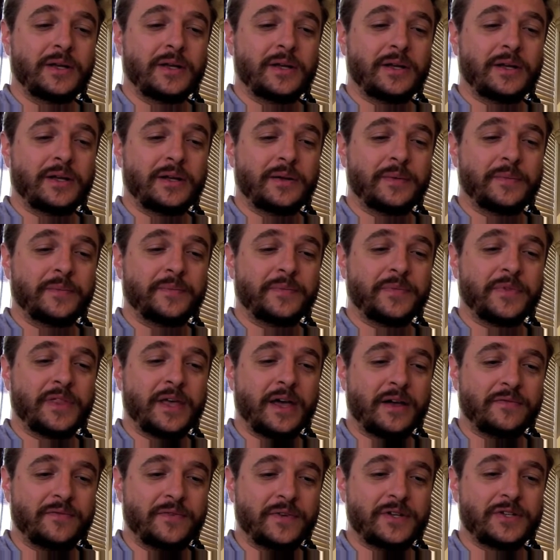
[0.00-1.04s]

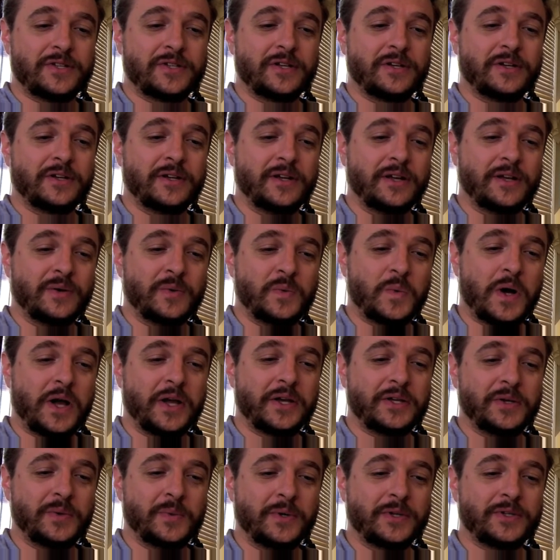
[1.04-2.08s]
that visa and
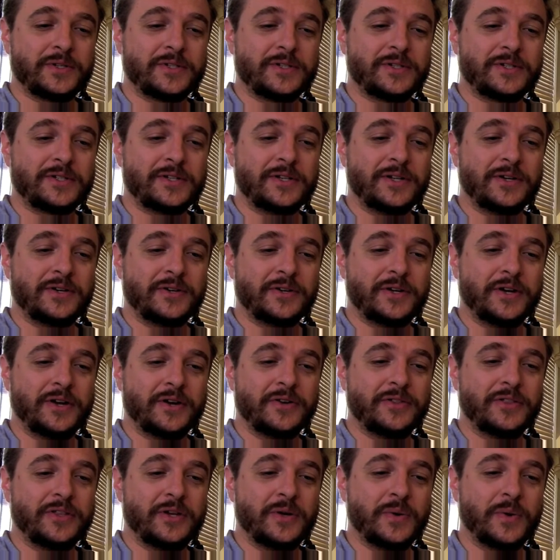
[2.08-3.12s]
why he wants to see her here
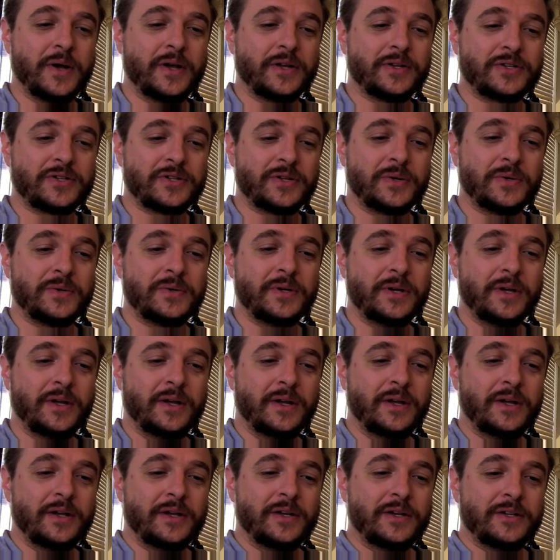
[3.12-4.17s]
in the U.S. So
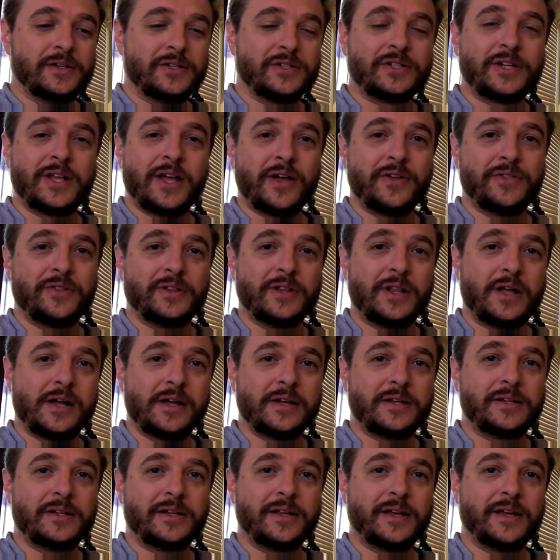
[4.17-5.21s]
stay on the
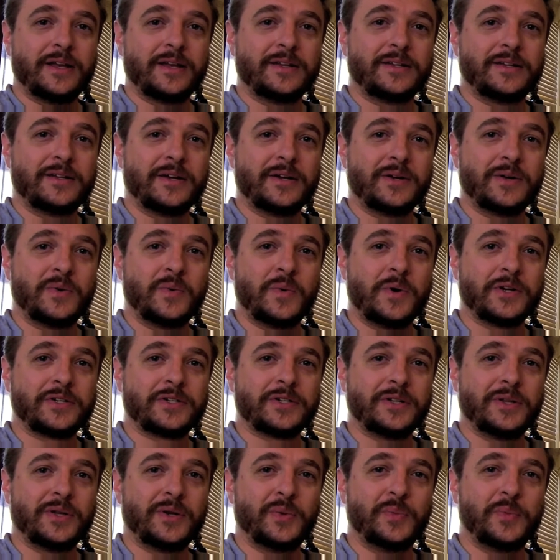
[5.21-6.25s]
line and
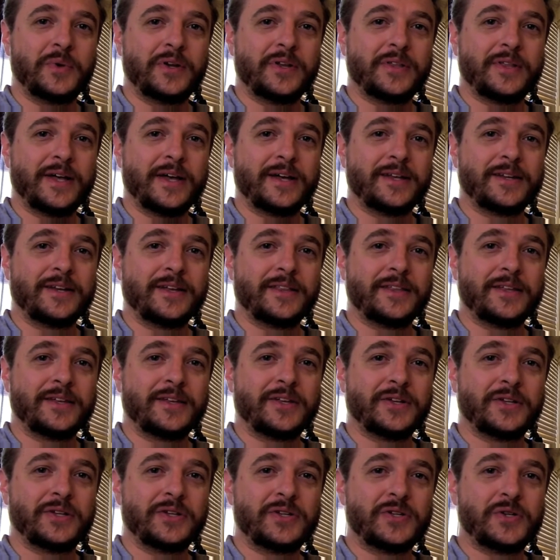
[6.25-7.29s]
watch a little bit of that. I
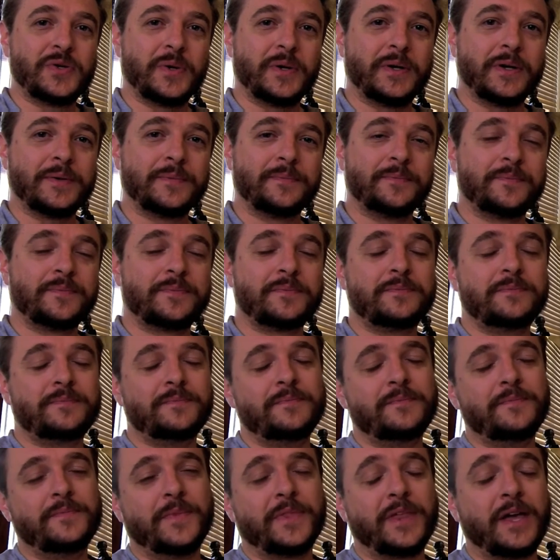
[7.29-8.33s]
think you'll enjoy it.
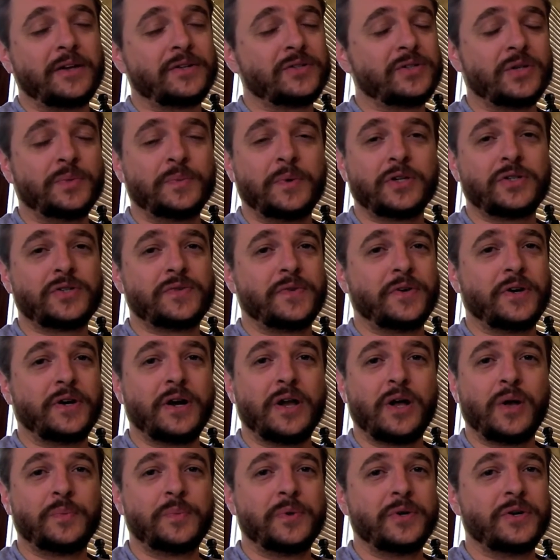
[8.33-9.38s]
Thanks so much for your
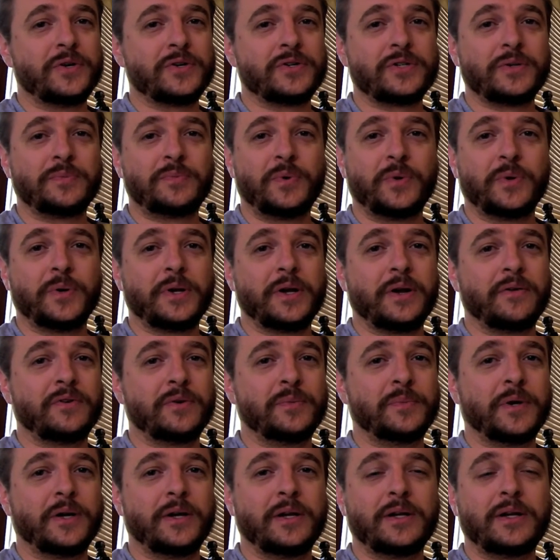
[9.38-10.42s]
help and your support,
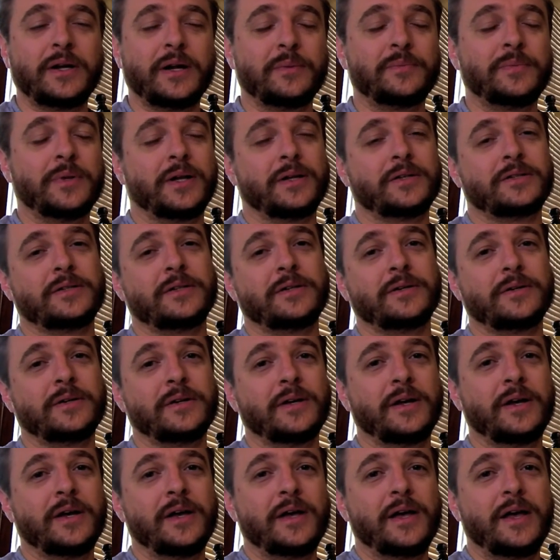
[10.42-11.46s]
everybody. God bless you.
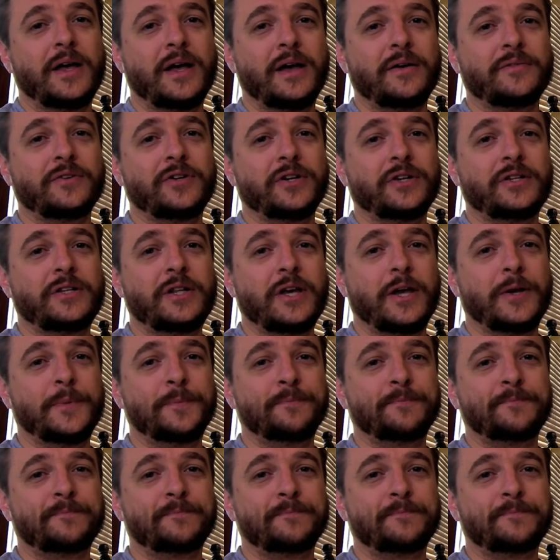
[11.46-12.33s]
Have a good day.